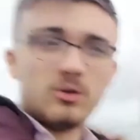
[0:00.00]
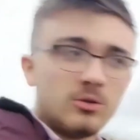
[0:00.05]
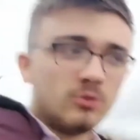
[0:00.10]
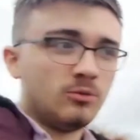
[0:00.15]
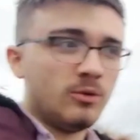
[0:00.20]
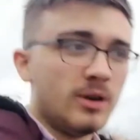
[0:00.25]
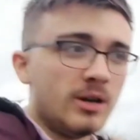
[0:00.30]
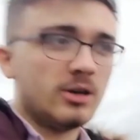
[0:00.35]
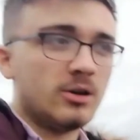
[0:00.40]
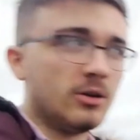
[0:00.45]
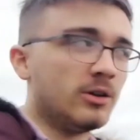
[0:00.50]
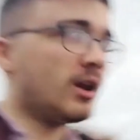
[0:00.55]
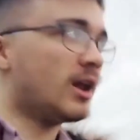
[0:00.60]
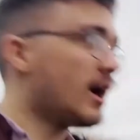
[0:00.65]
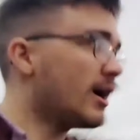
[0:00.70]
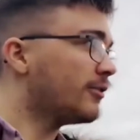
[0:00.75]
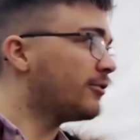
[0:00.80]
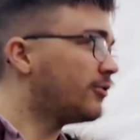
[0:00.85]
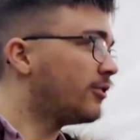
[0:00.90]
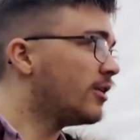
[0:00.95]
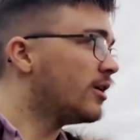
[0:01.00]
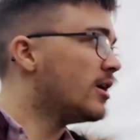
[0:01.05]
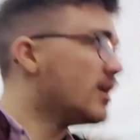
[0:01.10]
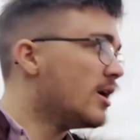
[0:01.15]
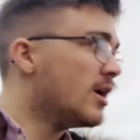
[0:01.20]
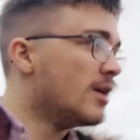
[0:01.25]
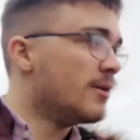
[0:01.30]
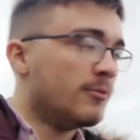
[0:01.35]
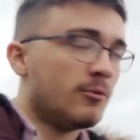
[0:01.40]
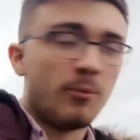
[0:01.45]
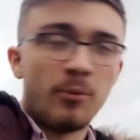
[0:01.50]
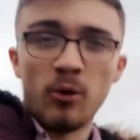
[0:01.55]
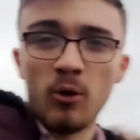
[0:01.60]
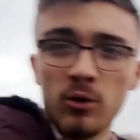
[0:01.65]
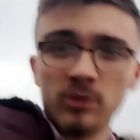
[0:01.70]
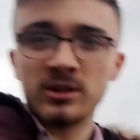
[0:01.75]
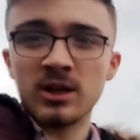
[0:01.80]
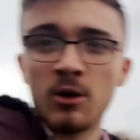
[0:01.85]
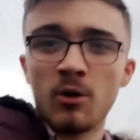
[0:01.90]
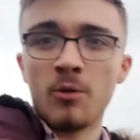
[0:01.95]
Really good laugh.
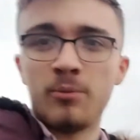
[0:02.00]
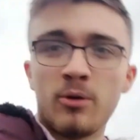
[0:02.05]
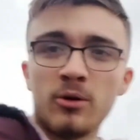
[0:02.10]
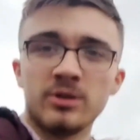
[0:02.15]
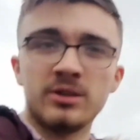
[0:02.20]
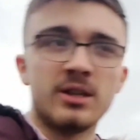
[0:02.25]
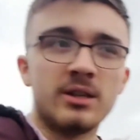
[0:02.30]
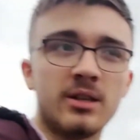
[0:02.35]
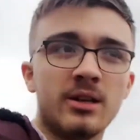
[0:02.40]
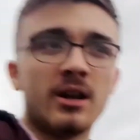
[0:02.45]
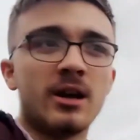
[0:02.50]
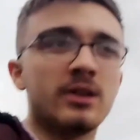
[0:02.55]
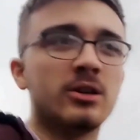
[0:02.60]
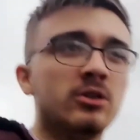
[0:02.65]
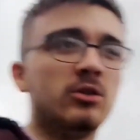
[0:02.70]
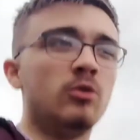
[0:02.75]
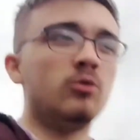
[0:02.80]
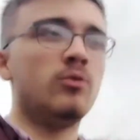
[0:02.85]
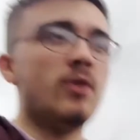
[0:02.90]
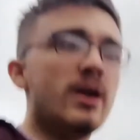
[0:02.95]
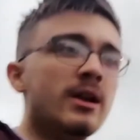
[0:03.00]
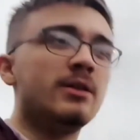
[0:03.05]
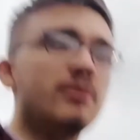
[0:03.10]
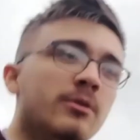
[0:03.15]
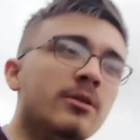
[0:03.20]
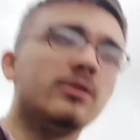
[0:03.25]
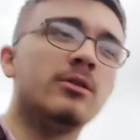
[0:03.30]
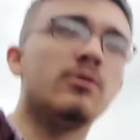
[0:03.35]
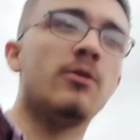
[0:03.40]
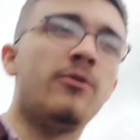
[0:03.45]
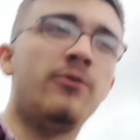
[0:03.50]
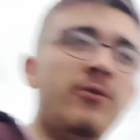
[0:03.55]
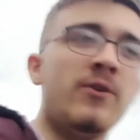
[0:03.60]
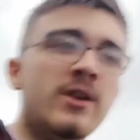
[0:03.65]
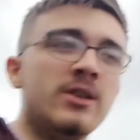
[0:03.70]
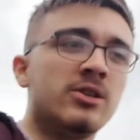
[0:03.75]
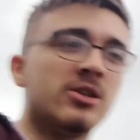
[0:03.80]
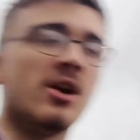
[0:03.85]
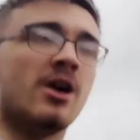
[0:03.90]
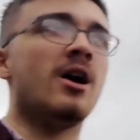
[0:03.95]
Reports out on Prost International already. We're going to do a
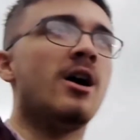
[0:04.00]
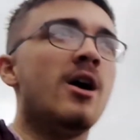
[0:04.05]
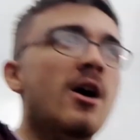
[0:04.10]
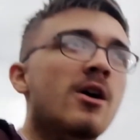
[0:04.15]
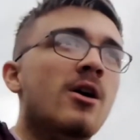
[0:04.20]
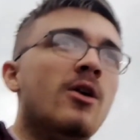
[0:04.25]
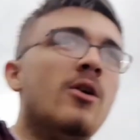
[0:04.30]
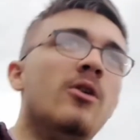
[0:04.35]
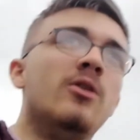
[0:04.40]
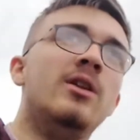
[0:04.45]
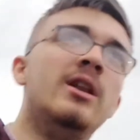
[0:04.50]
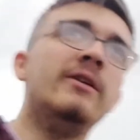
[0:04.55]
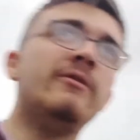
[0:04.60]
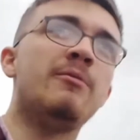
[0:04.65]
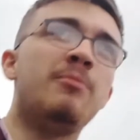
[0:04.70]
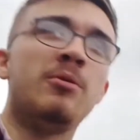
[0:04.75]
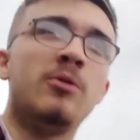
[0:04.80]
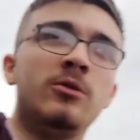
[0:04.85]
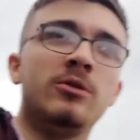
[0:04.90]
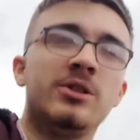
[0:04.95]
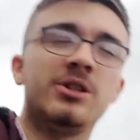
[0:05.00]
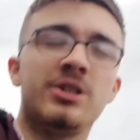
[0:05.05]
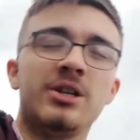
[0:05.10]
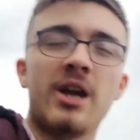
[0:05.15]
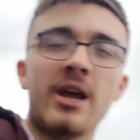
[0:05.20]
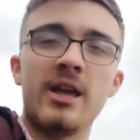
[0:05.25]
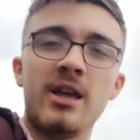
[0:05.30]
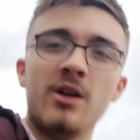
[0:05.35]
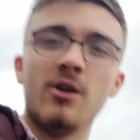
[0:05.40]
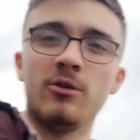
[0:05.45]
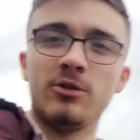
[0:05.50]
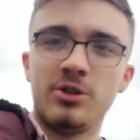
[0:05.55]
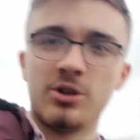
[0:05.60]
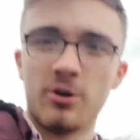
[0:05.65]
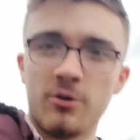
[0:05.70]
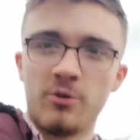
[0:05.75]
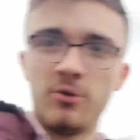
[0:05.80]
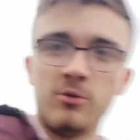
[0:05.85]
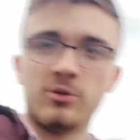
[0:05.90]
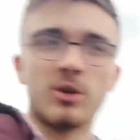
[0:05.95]
feature on Liverpool's
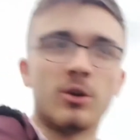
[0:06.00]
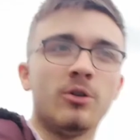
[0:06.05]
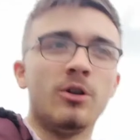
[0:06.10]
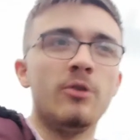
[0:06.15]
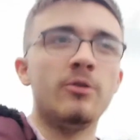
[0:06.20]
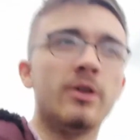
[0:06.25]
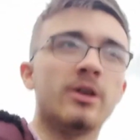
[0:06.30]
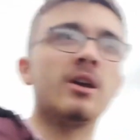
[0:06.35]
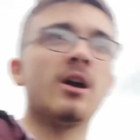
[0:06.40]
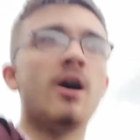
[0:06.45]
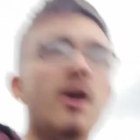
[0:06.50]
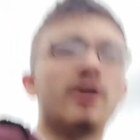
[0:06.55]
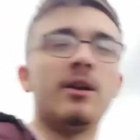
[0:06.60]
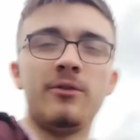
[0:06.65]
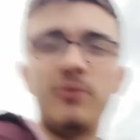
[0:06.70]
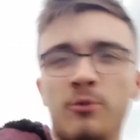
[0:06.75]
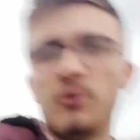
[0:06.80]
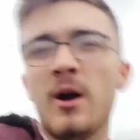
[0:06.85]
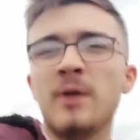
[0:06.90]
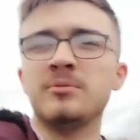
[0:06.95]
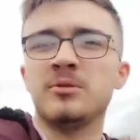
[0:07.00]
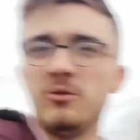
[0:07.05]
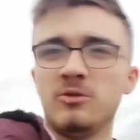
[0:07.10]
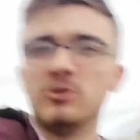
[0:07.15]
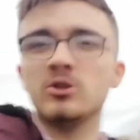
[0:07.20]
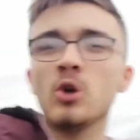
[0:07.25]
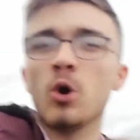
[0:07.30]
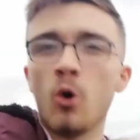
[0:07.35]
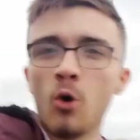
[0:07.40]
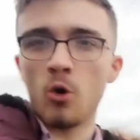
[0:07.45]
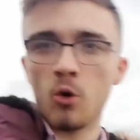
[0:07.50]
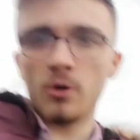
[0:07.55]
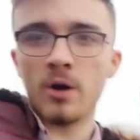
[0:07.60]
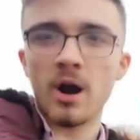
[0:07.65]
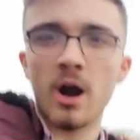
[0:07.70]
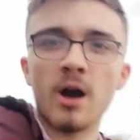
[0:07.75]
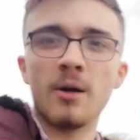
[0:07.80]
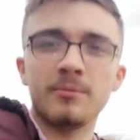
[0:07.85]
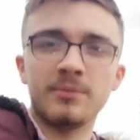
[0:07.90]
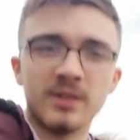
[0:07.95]
Sheyi, who's on loan at Cardiff, who absolutely tore
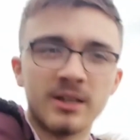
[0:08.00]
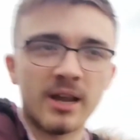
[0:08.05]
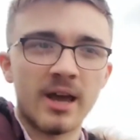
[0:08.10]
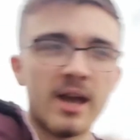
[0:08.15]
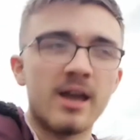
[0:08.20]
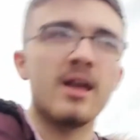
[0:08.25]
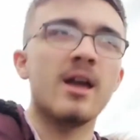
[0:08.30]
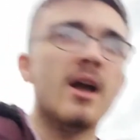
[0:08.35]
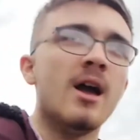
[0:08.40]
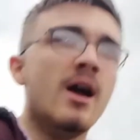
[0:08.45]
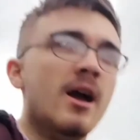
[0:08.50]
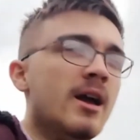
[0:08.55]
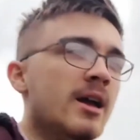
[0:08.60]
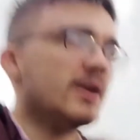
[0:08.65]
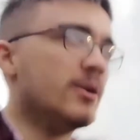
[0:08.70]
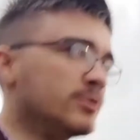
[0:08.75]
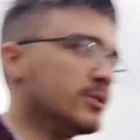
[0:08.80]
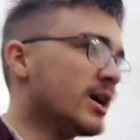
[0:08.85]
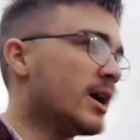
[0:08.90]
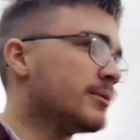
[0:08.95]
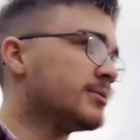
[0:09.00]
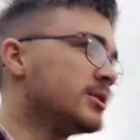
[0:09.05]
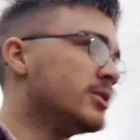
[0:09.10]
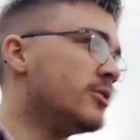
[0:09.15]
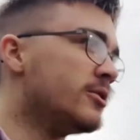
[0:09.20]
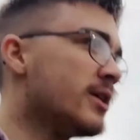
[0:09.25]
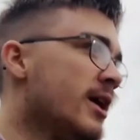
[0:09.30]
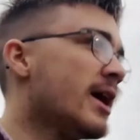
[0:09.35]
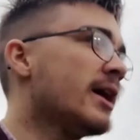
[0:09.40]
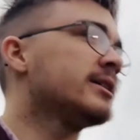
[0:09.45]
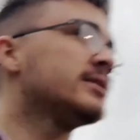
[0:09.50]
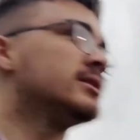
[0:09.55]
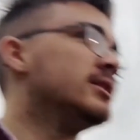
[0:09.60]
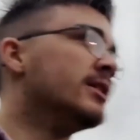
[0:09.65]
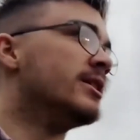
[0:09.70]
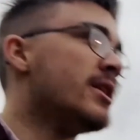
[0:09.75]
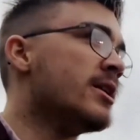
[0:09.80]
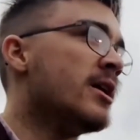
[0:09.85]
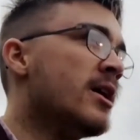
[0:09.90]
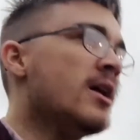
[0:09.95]
it up today. He was absolutely
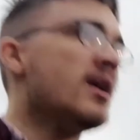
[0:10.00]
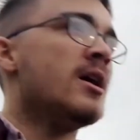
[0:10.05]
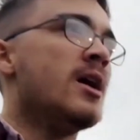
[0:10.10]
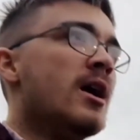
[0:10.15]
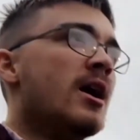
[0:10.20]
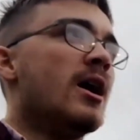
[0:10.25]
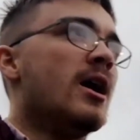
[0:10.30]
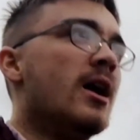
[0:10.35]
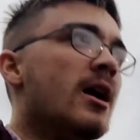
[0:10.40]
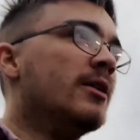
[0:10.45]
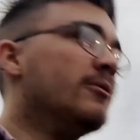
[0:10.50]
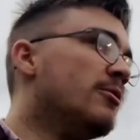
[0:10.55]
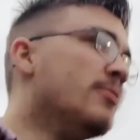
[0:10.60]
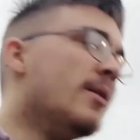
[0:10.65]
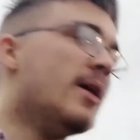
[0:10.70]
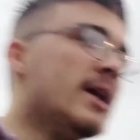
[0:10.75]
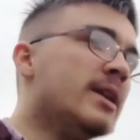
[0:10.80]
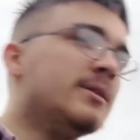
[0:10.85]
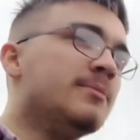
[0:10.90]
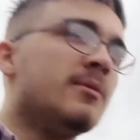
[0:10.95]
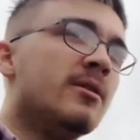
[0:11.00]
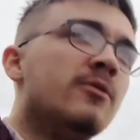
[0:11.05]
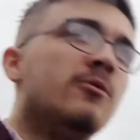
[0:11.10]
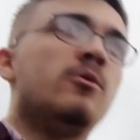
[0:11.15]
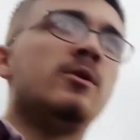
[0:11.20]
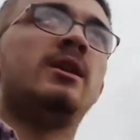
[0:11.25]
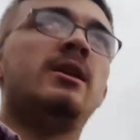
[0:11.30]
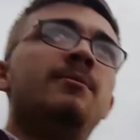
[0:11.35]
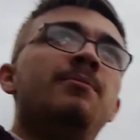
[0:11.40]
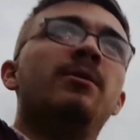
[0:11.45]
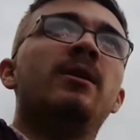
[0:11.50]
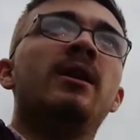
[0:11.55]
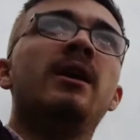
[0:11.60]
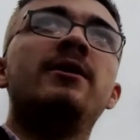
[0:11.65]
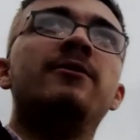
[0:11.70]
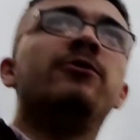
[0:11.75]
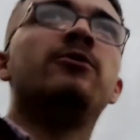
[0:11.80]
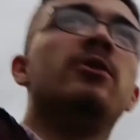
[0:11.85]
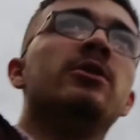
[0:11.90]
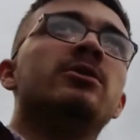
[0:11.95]
excellent. Reminded me of when he played
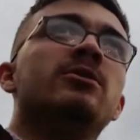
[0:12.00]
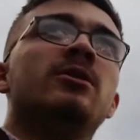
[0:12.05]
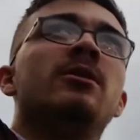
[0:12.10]
for us